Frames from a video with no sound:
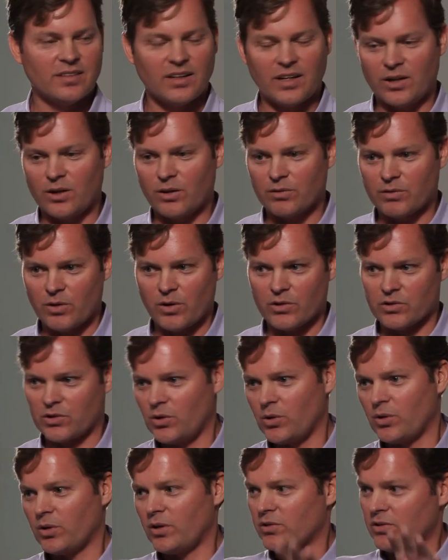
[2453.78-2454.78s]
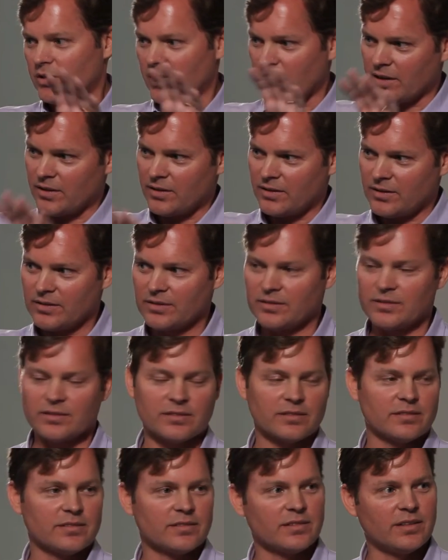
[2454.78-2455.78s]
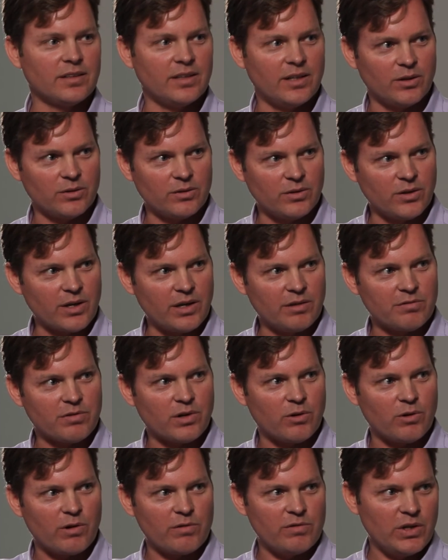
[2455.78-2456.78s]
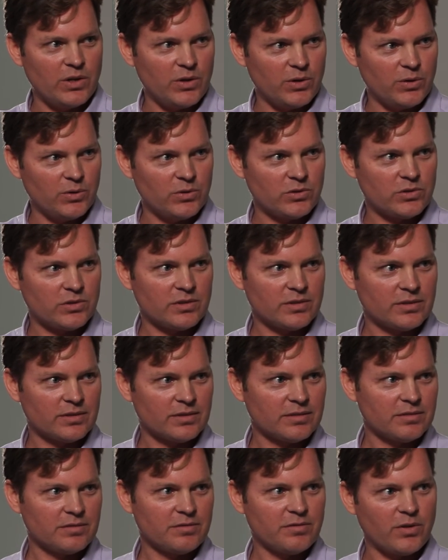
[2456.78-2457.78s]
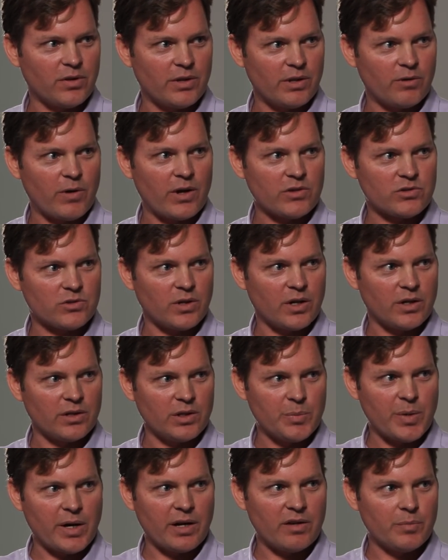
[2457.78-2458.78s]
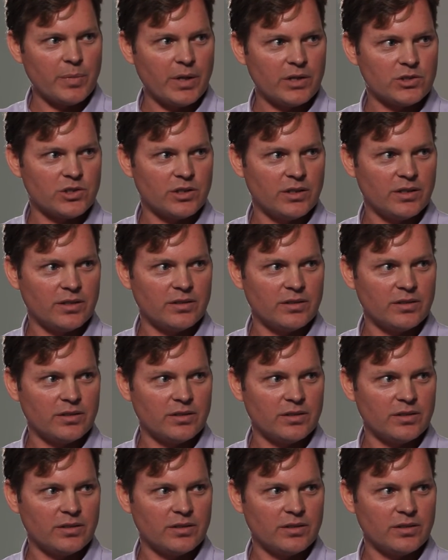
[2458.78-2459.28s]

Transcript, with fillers: And of course, Google's like, you know, looking for reviews for the restaurant you might have mentioned.